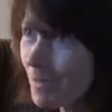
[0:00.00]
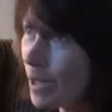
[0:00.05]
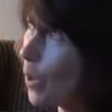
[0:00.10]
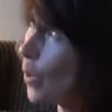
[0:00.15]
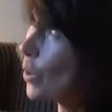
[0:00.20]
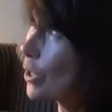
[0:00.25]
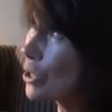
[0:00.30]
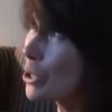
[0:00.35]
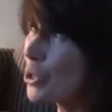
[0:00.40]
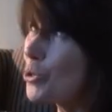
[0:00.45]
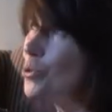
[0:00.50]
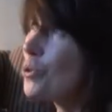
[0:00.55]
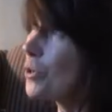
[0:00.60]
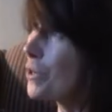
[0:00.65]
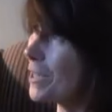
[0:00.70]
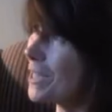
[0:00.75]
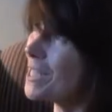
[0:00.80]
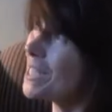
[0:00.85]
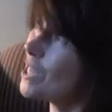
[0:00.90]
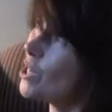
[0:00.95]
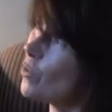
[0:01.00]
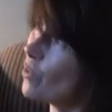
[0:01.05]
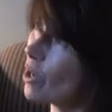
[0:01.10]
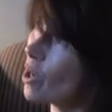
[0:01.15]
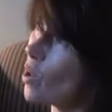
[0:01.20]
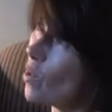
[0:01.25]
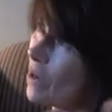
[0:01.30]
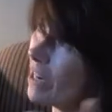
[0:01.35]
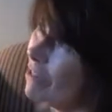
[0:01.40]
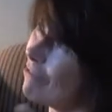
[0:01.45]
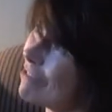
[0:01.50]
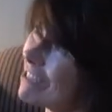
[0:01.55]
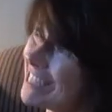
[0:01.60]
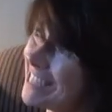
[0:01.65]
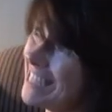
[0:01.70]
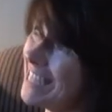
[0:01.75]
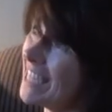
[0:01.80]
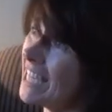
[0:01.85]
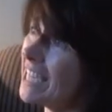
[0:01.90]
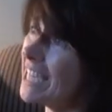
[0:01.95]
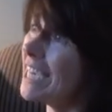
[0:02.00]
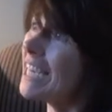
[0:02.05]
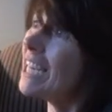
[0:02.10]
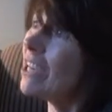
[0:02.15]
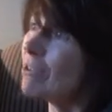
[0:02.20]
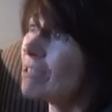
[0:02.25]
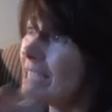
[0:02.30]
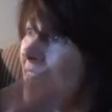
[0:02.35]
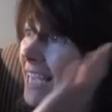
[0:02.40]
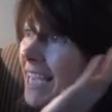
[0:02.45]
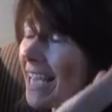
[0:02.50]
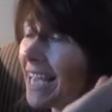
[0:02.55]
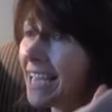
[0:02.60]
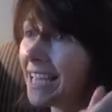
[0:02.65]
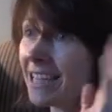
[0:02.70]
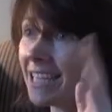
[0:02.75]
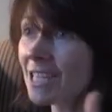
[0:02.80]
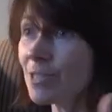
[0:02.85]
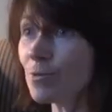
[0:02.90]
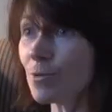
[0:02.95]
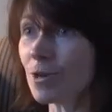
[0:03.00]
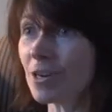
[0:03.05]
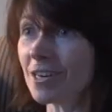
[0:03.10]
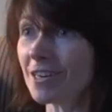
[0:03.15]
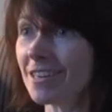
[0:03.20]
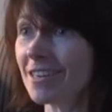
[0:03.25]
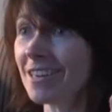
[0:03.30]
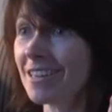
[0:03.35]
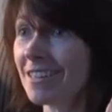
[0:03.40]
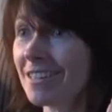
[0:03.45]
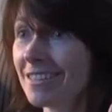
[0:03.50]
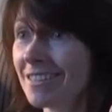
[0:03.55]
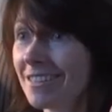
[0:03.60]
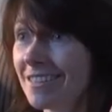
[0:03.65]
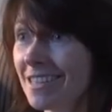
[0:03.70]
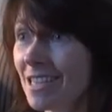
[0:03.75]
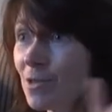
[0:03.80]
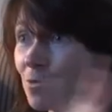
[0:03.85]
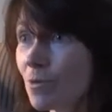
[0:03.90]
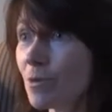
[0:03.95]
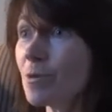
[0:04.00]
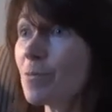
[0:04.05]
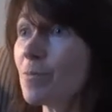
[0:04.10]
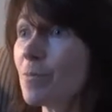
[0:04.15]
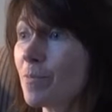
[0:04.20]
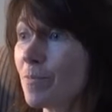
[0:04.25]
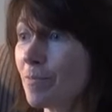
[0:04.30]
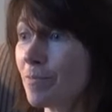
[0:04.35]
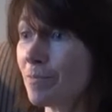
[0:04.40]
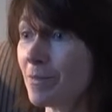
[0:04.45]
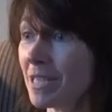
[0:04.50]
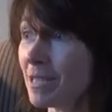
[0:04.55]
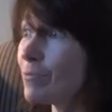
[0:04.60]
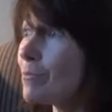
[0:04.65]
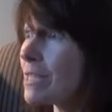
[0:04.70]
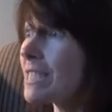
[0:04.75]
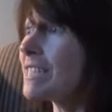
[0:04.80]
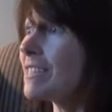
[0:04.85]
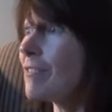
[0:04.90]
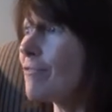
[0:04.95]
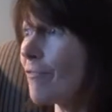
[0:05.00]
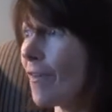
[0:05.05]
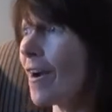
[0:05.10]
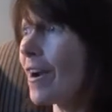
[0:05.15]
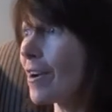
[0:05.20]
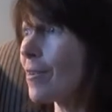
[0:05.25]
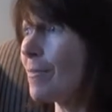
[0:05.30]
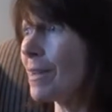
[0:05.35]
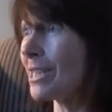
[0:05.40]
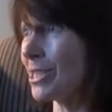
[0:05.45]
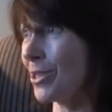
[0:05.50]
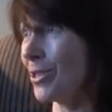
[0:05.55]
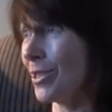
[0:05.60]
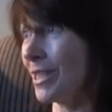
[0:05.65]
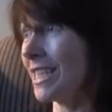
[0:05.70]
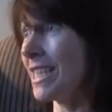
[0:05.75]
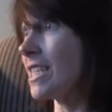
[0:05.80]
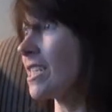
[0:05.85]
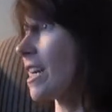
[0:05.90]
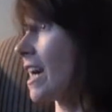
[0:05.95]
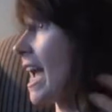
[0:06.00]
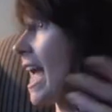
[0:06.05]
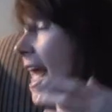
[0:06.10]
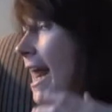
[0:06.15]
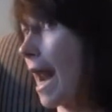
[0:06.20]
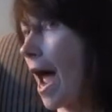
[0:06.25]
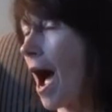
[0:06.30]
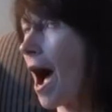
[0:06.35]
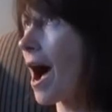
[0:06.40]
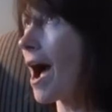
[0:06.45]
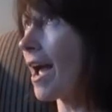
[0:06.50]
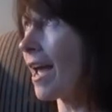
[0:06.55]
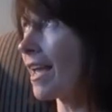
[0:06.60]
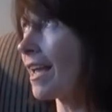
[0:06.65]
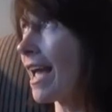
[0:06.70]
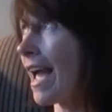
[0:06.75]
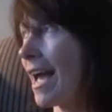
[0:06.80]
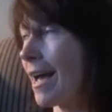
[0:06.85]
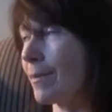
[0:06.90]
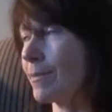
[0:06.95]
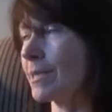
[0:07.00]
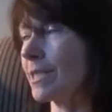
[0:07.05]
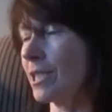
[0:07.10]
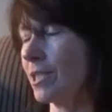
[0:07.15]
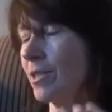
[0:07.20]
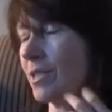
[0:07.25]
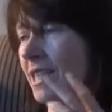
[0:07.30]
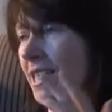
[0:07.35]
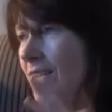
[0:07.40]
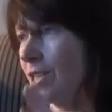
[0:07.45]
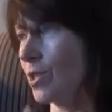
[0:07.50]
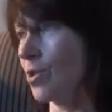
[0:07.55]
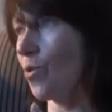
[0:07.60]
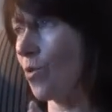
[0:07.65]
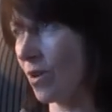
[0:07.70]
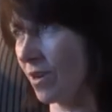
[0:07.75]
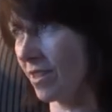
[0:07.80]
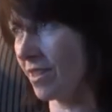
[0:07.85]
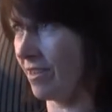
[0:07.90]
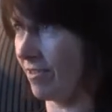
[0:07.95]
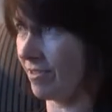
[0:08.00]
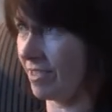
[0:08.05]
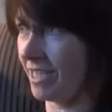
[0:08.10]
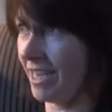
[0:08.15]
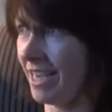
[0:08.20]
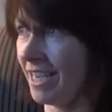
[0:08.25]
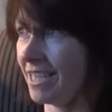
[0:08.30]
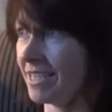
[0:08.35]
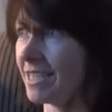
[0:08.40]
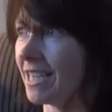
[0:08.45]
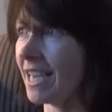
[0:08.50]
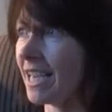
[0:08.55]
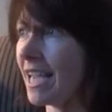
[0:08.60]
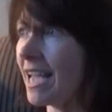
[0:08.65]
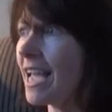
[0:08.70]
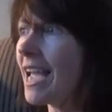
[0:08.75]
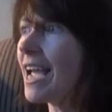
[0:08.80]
Or tourists who were going out to see the lighthouse. Like these were these were it was an environmental hmm. theater and I absolutely adored those days. Like